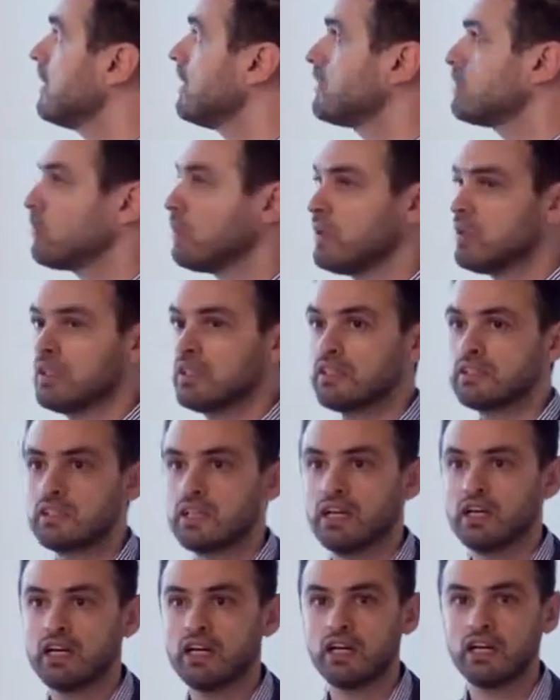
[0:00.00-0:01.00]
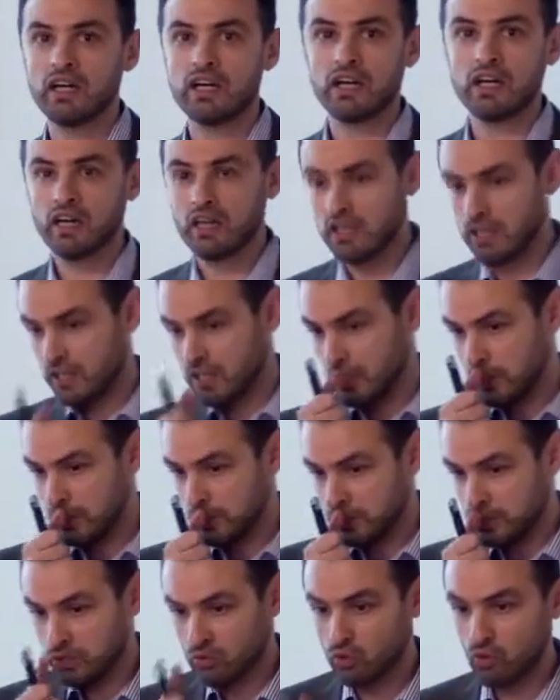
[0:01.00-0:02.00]
It was
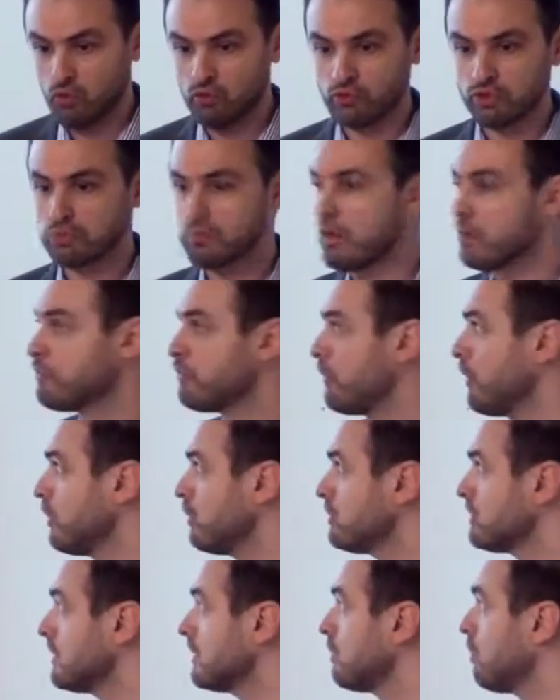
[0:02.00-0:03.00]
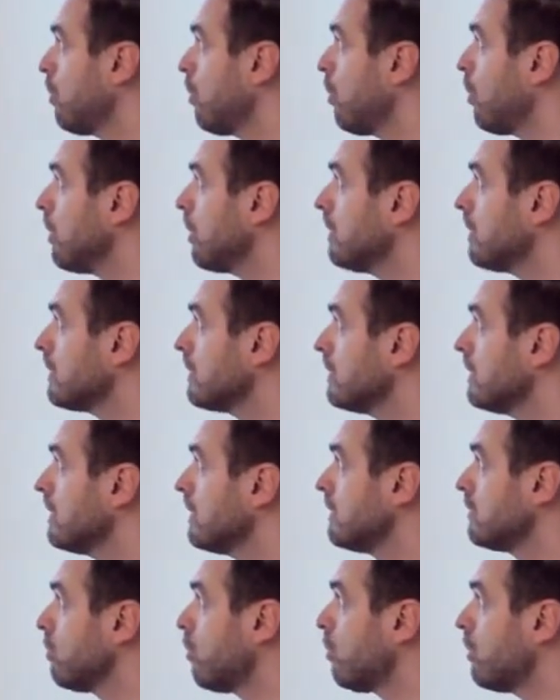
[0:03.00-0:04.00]
discovered by Ferris and
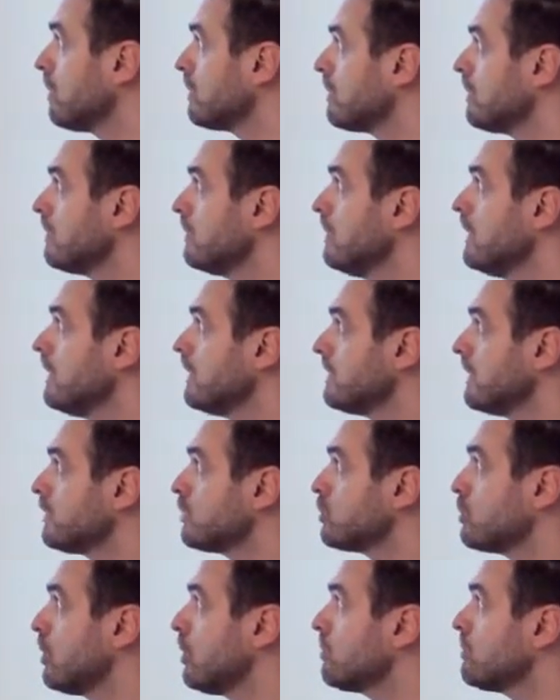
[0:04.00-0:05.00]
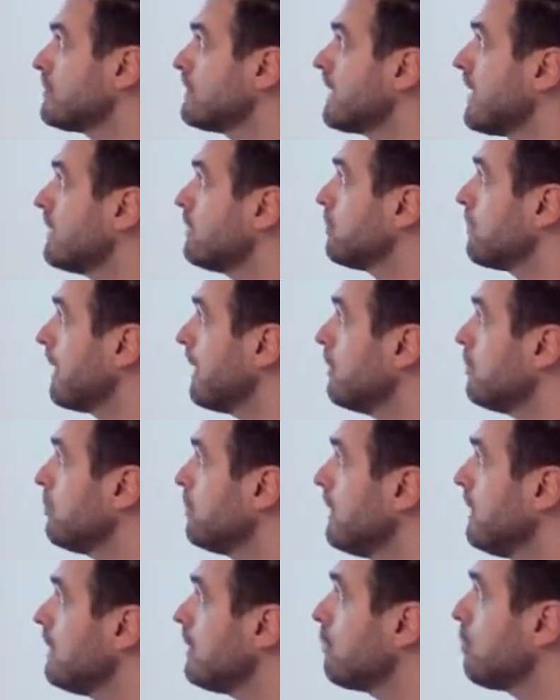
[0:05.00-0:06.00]
Orgel that showed that you can
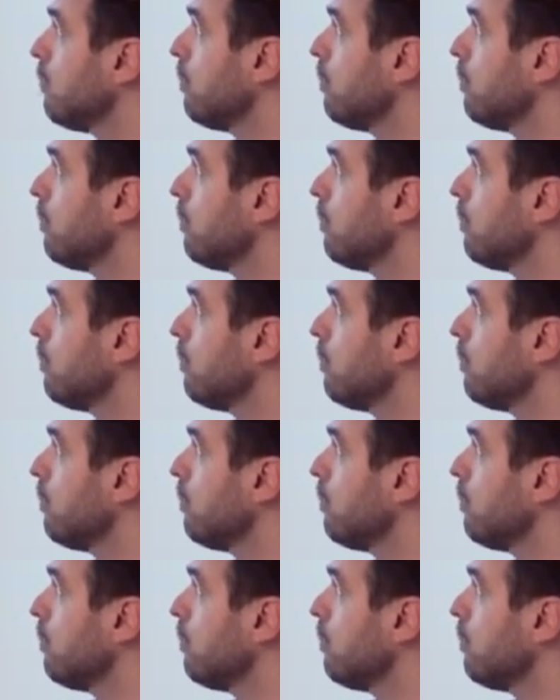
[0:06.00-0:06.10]
really